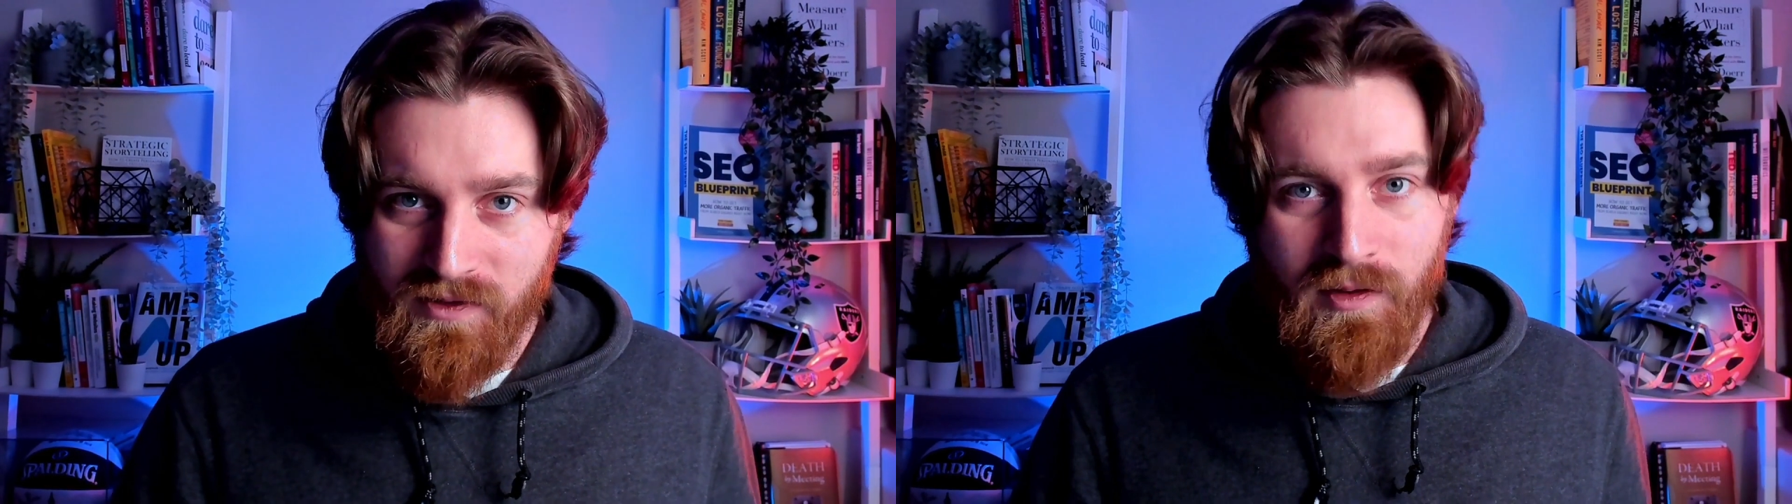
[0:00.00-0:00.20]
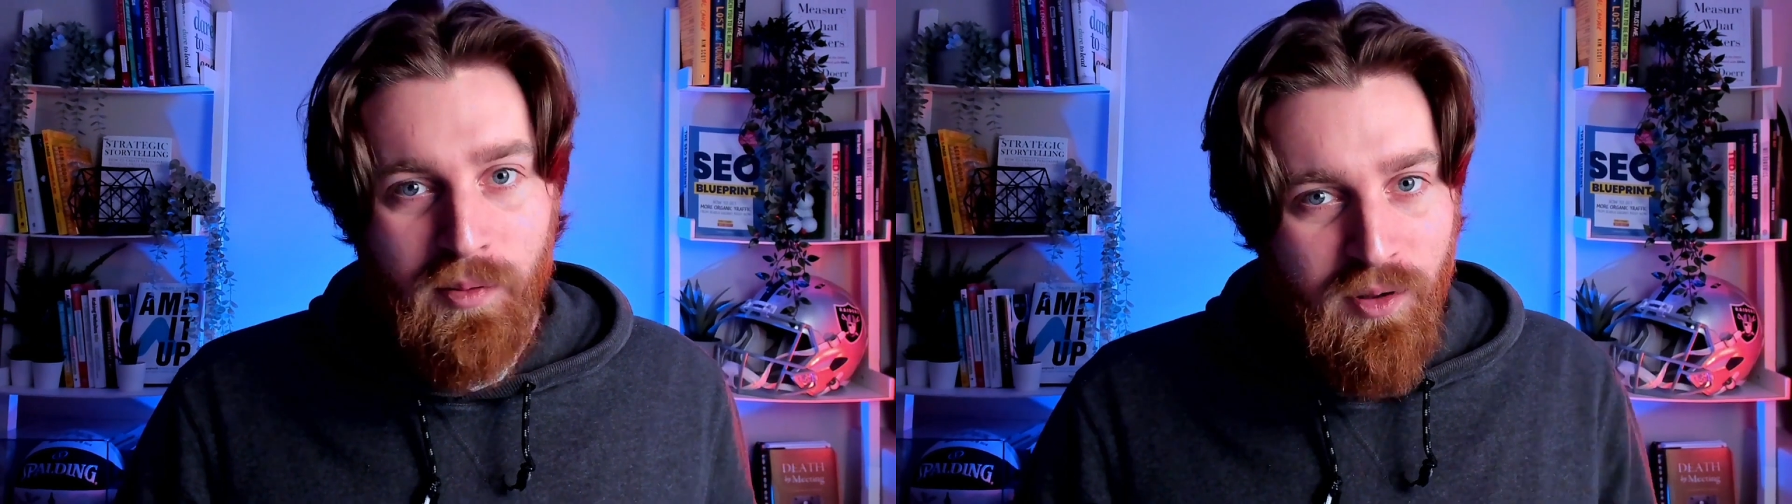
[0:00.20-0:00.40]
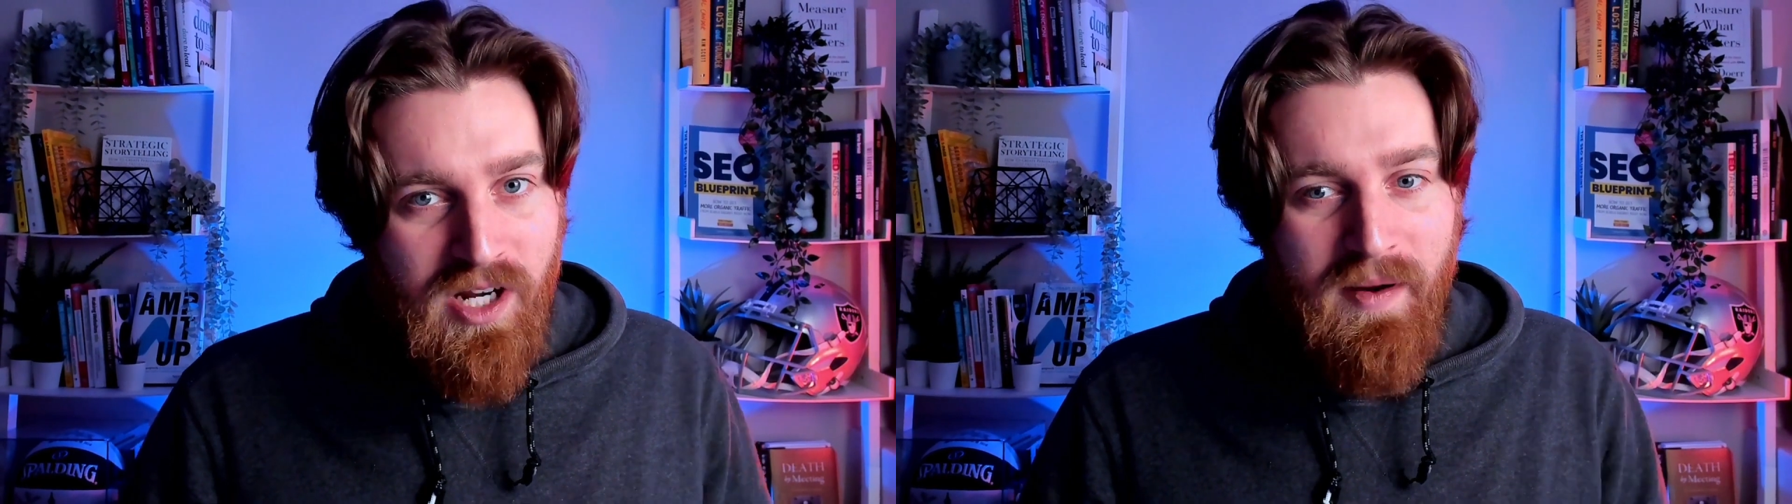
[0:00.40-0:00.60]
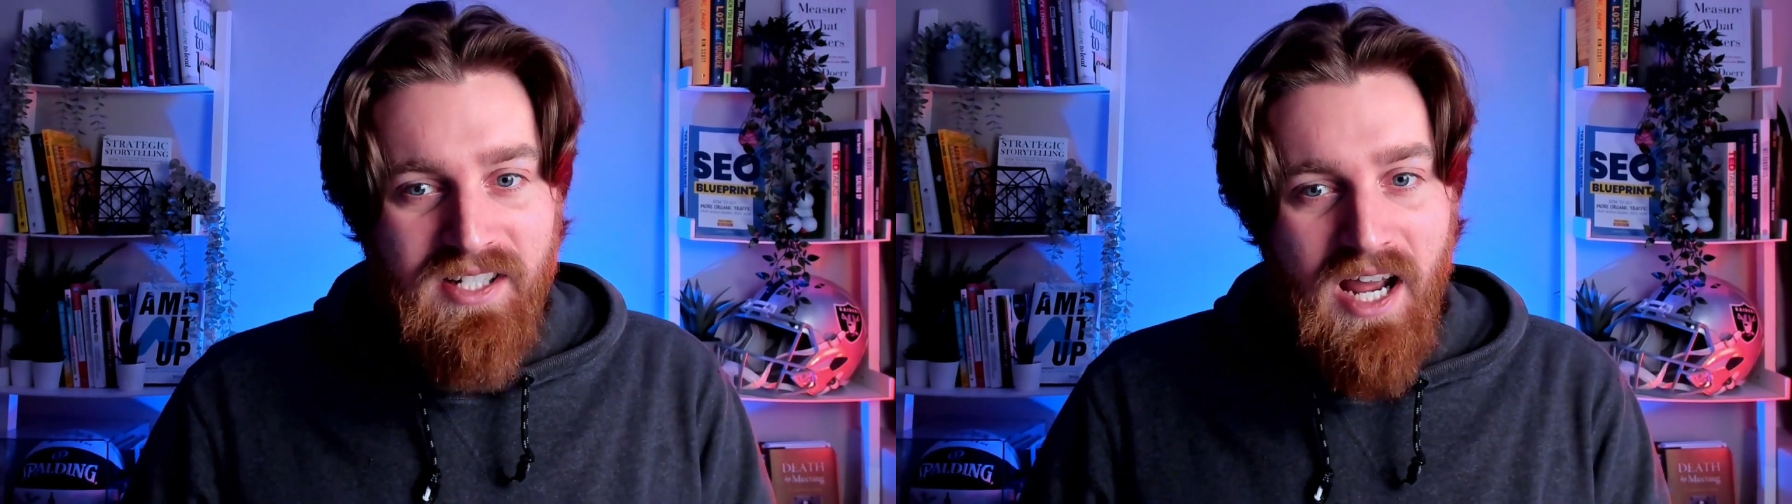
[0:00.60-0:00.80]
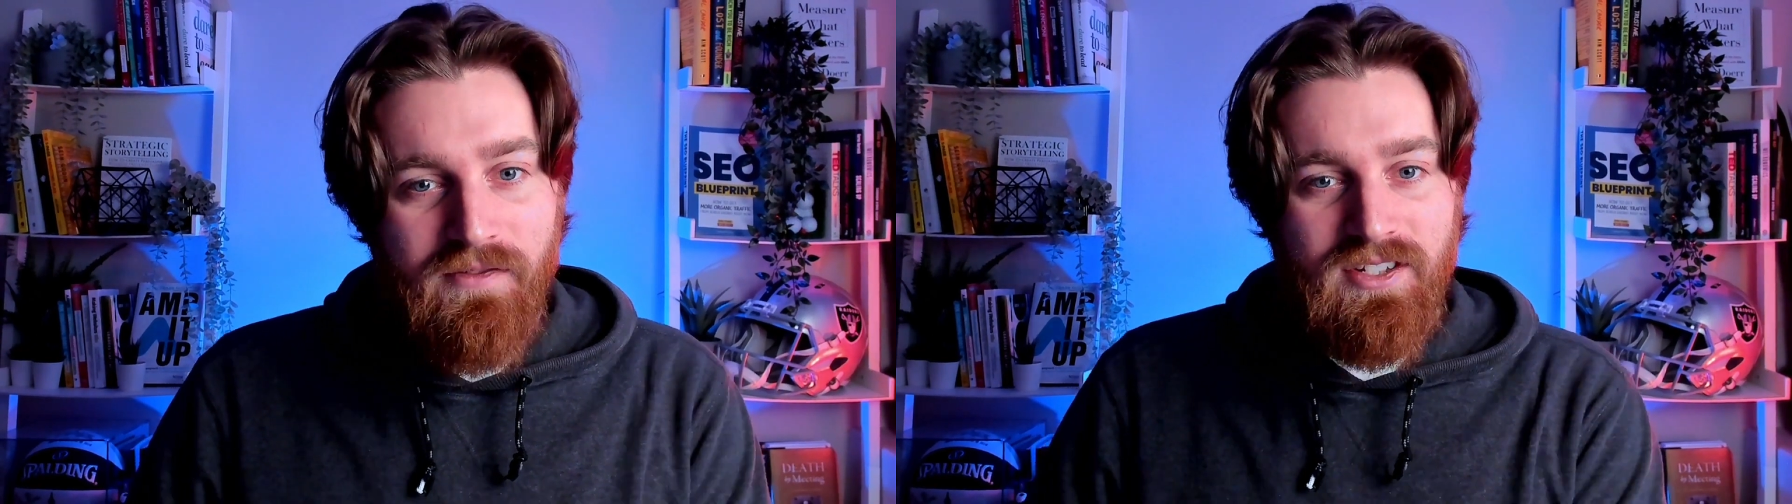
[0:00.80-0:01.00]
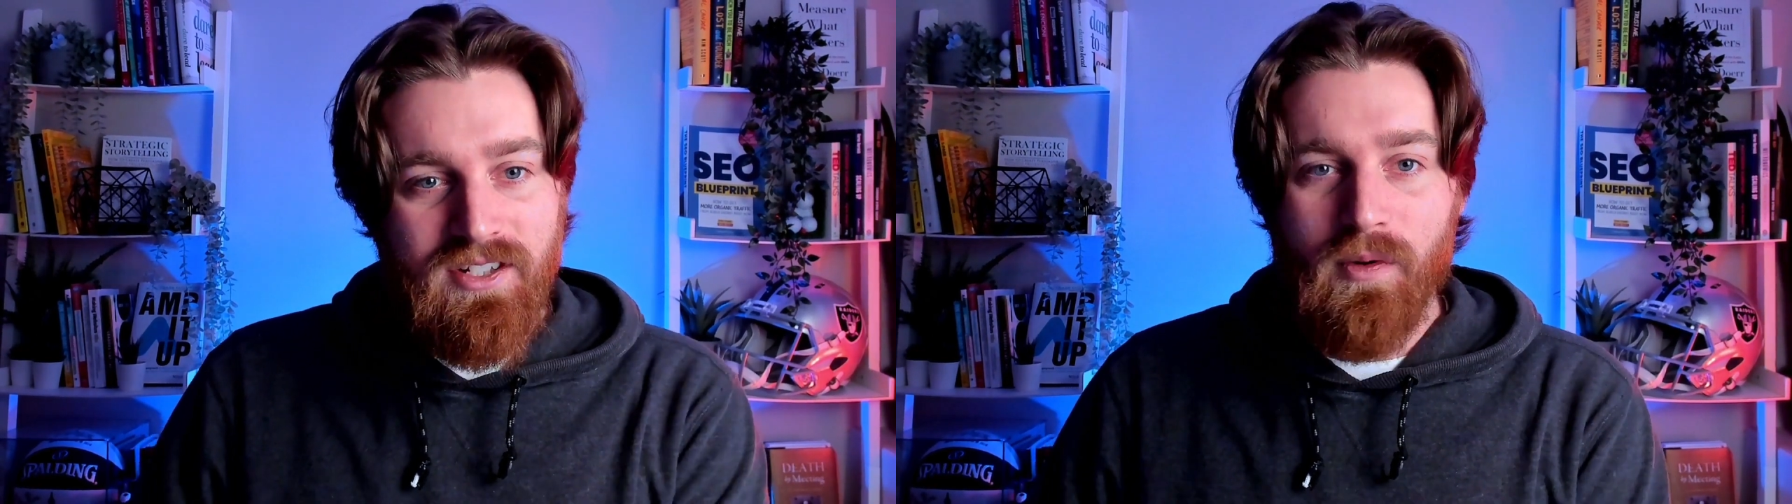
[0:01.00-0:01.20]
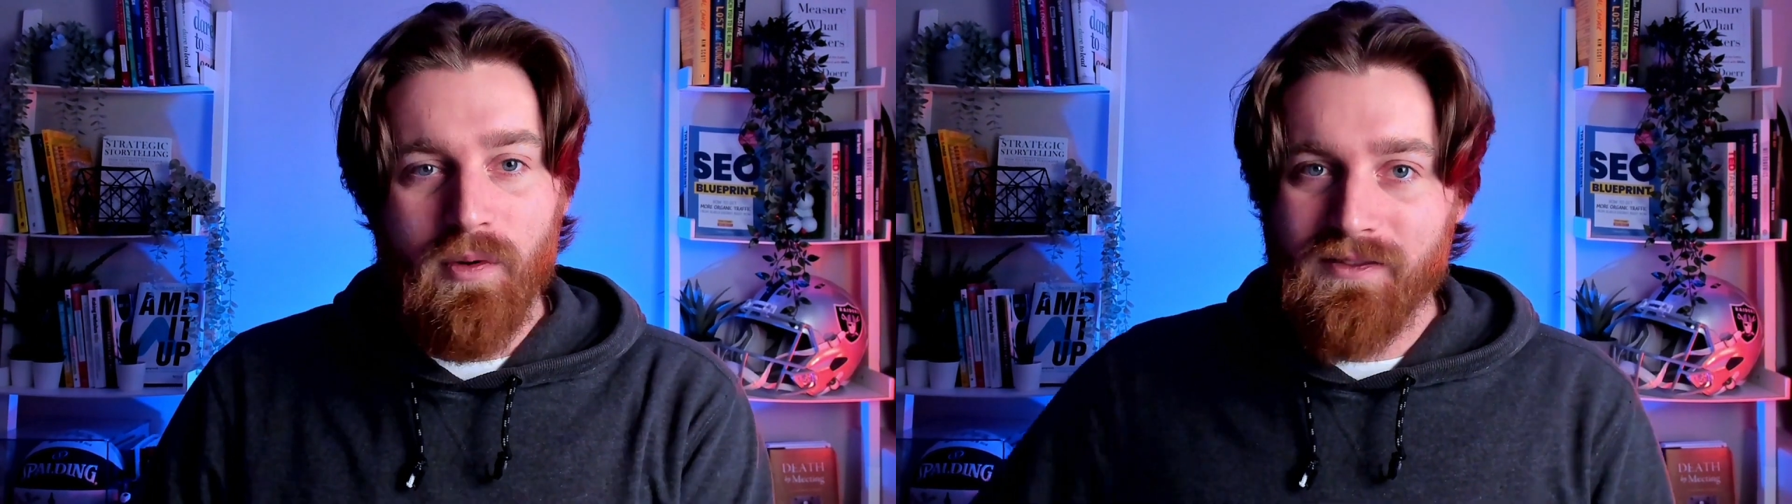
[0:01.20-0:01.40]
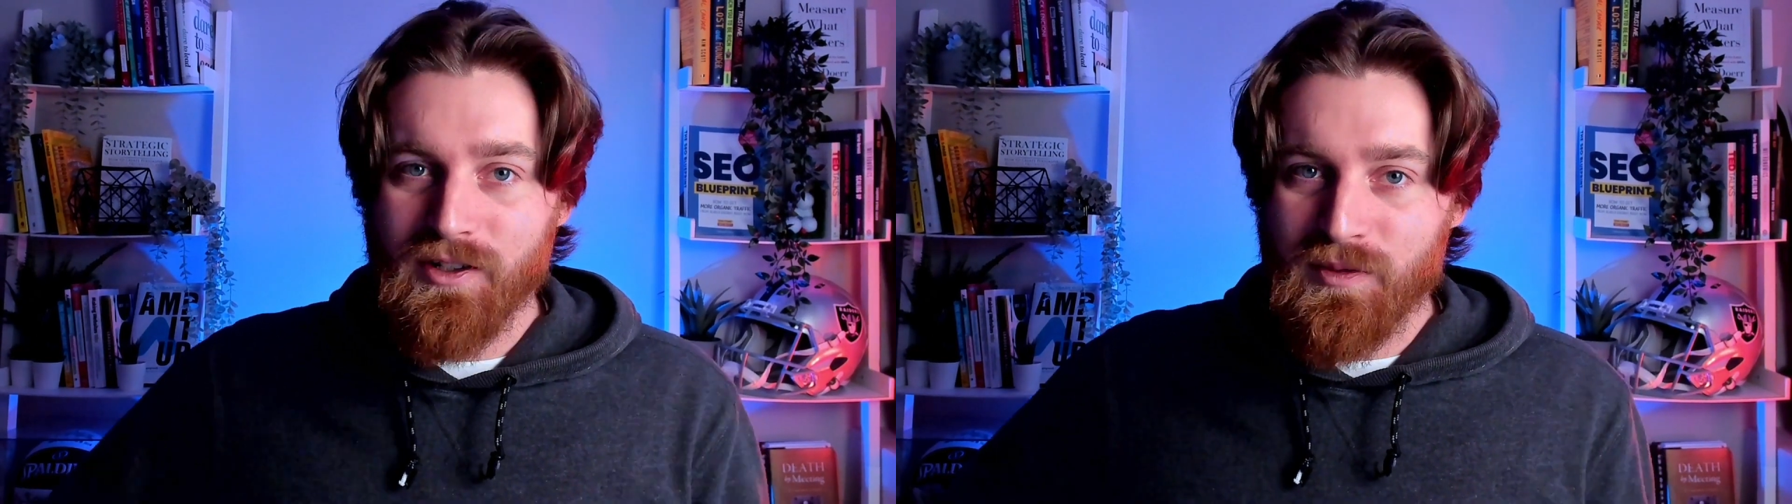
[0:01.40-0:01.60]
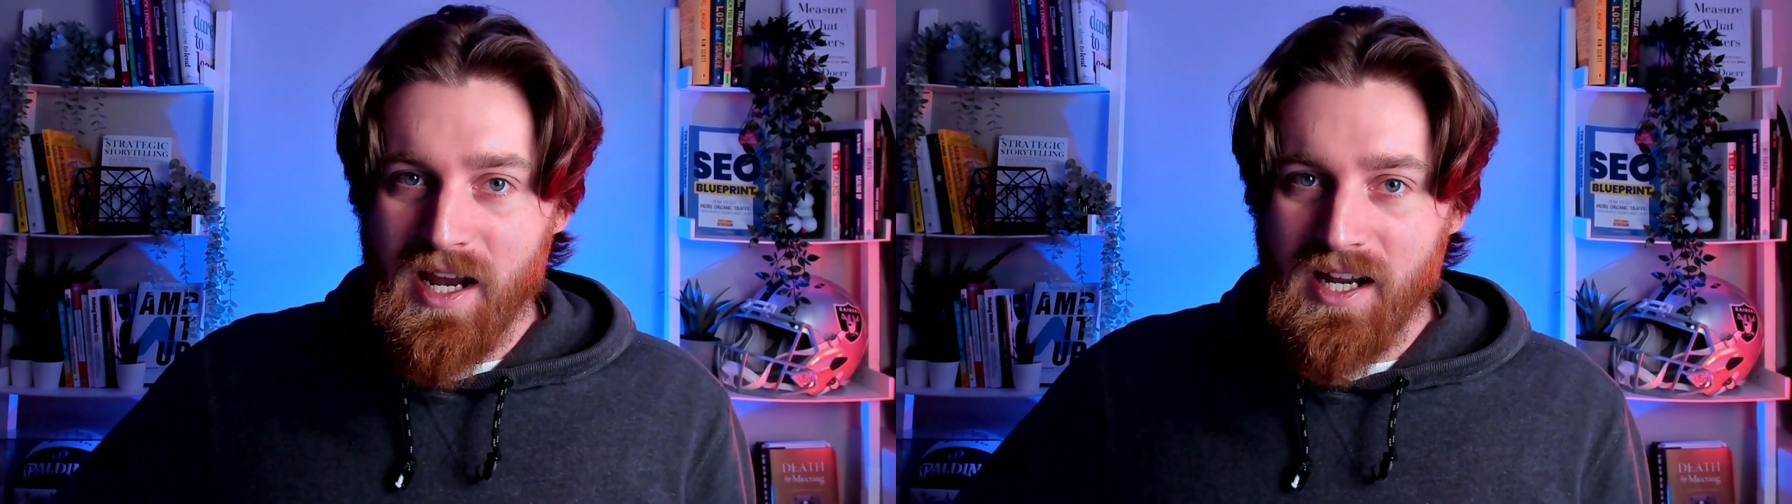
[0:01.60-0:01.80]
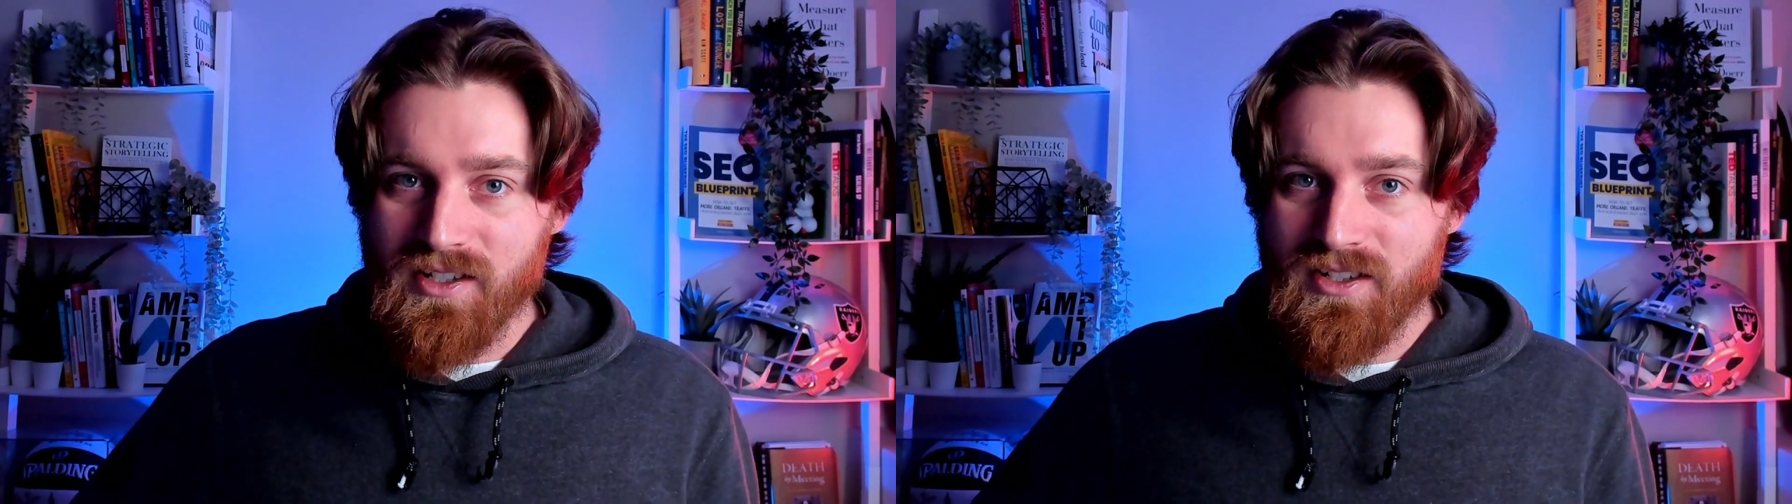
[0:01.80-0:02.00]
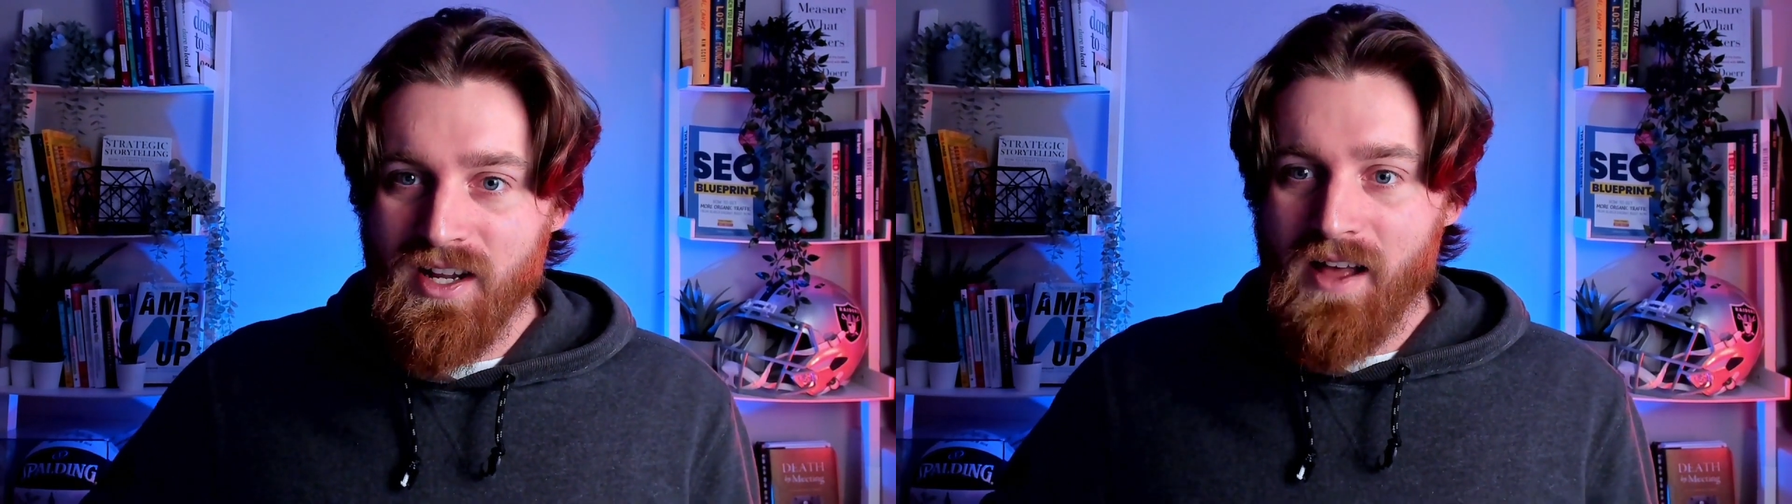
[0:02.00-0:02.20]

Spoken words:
for pretty much every single one of those pages.